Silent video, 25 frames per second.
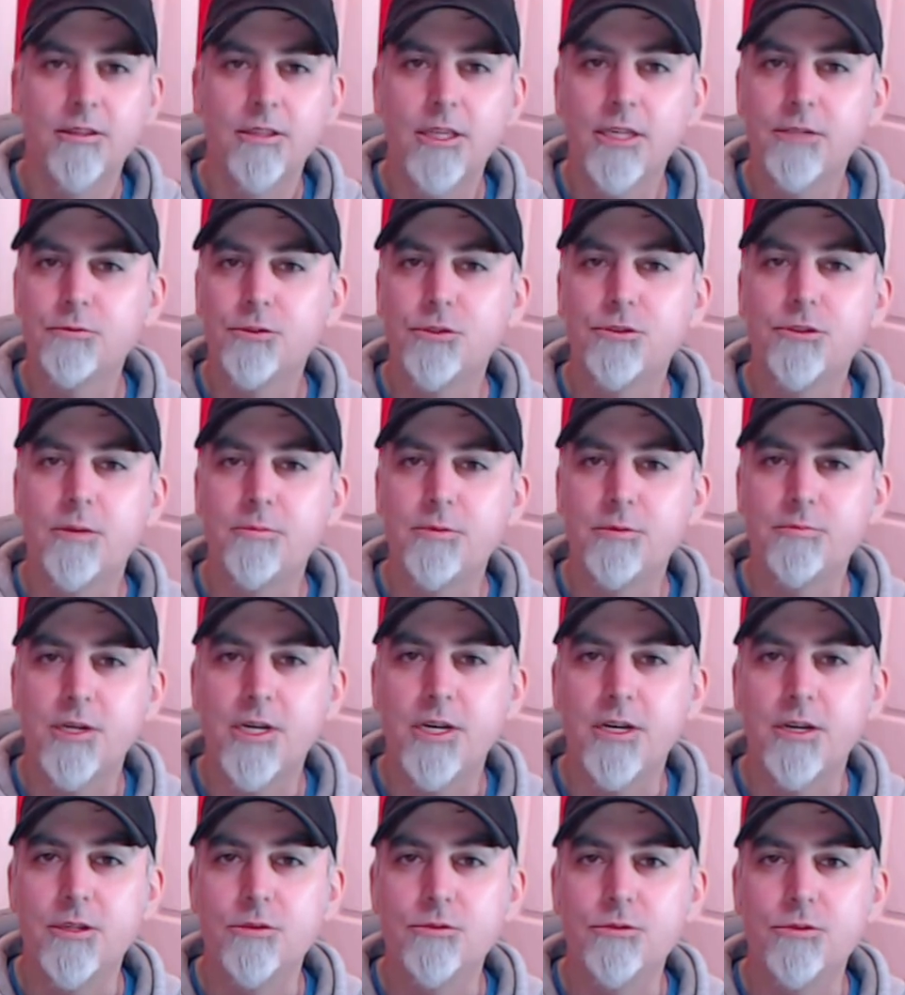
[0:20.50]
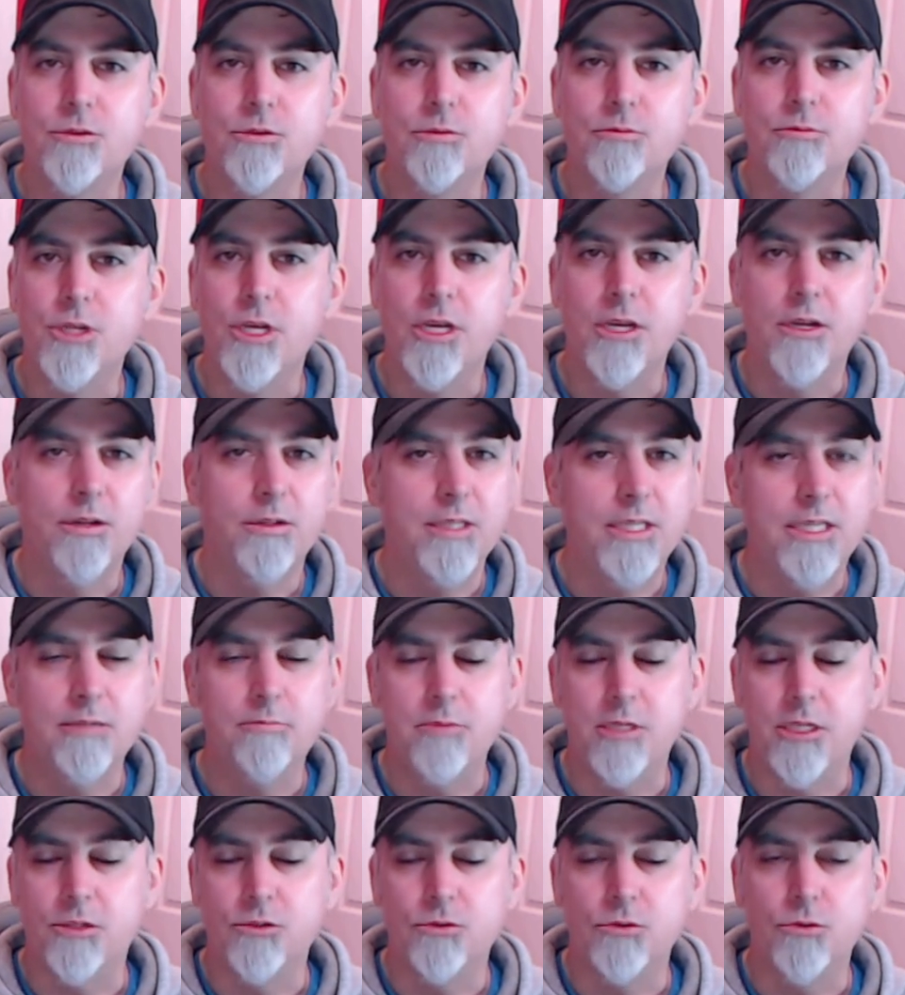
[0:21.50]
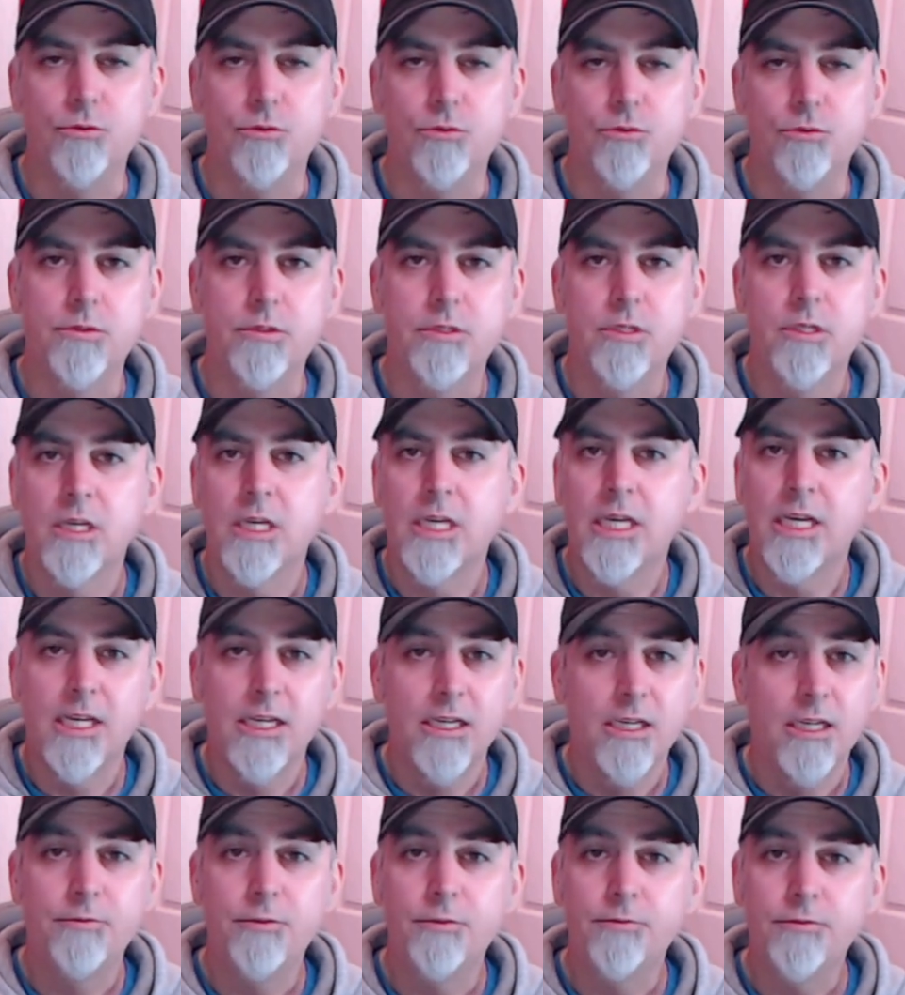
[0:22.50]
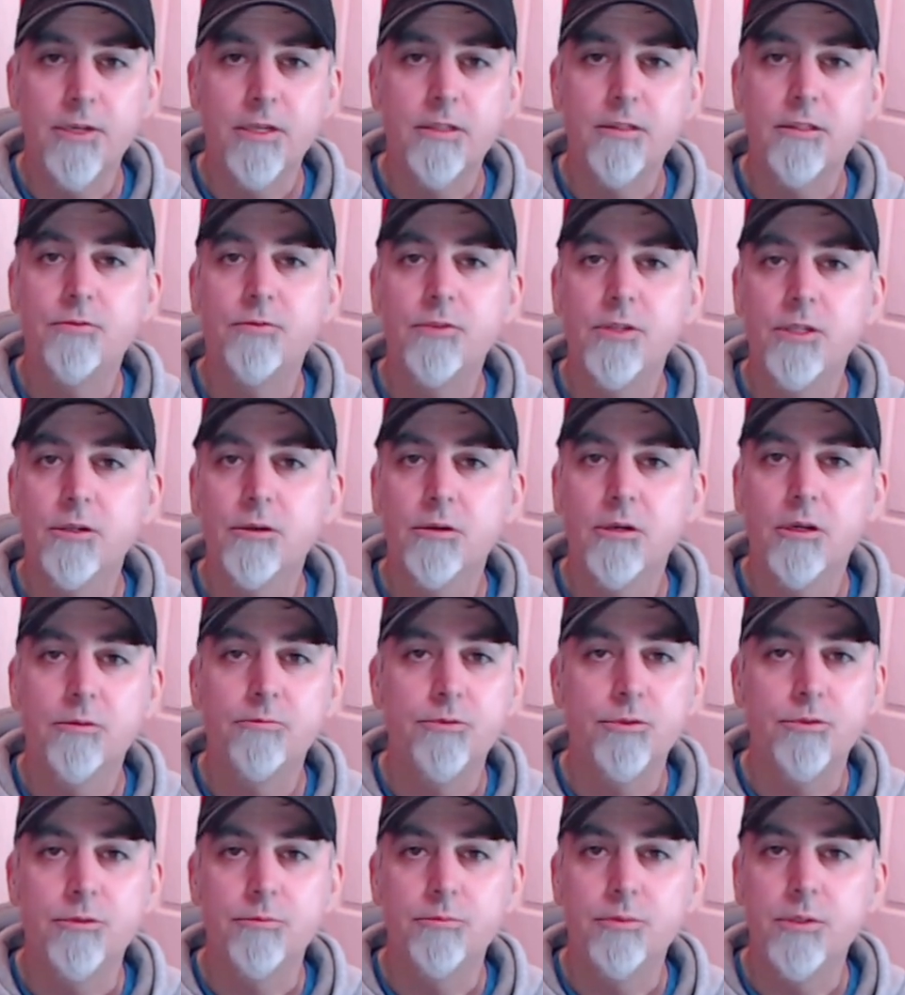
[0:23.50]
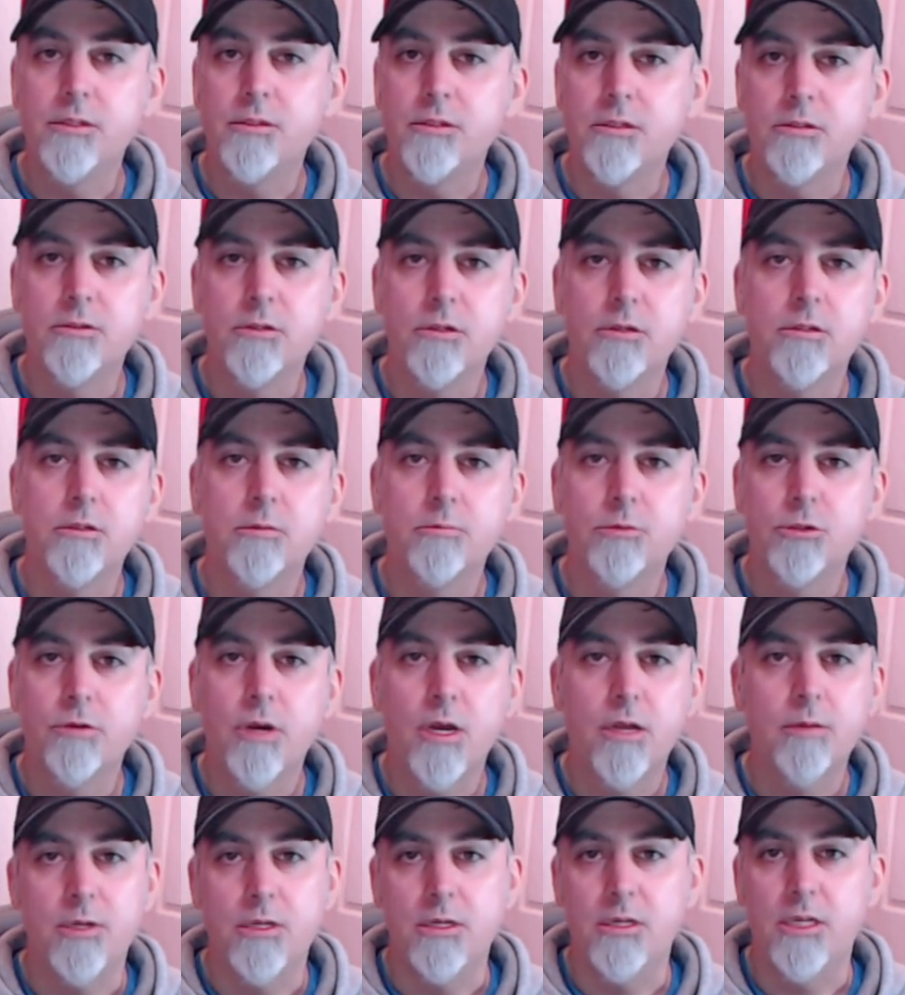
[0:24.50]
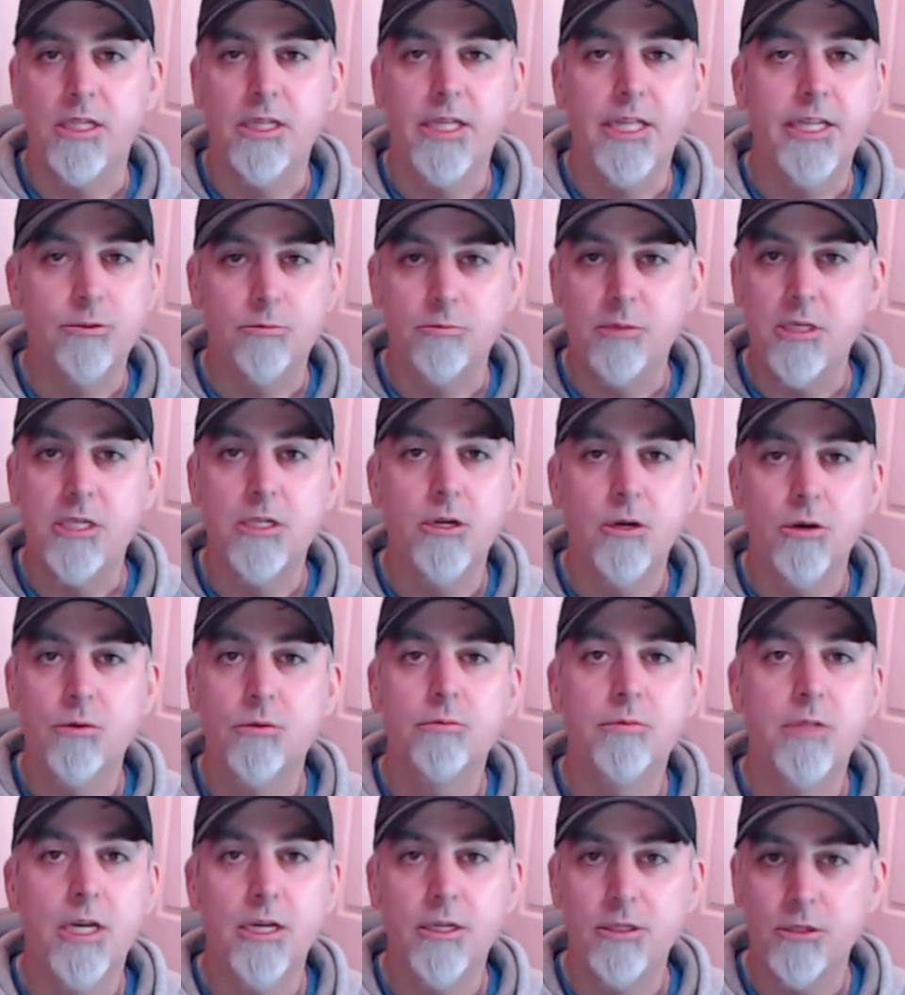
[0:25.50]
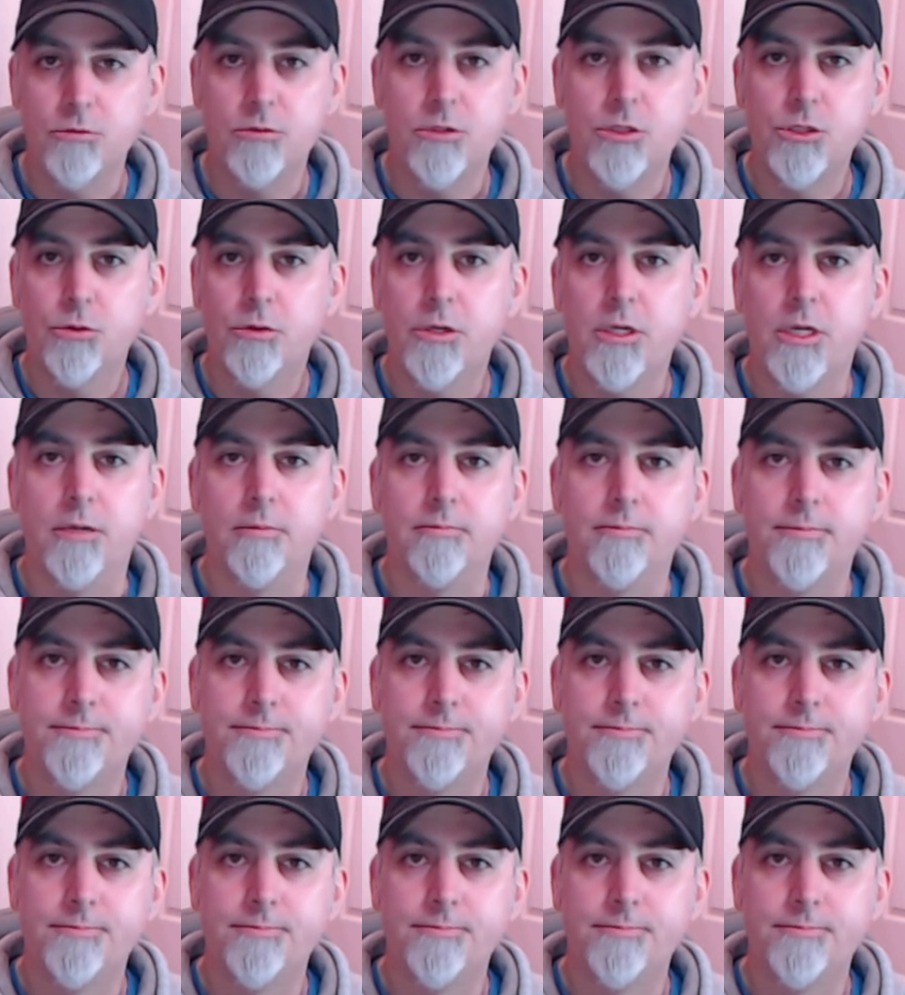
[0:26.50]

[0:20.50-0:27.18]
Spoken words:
Thanks for stopping by our YouTube channel, It Means Oodles. If you found this video helpful, please consider subscribing. It lets me know that you enjoyed it.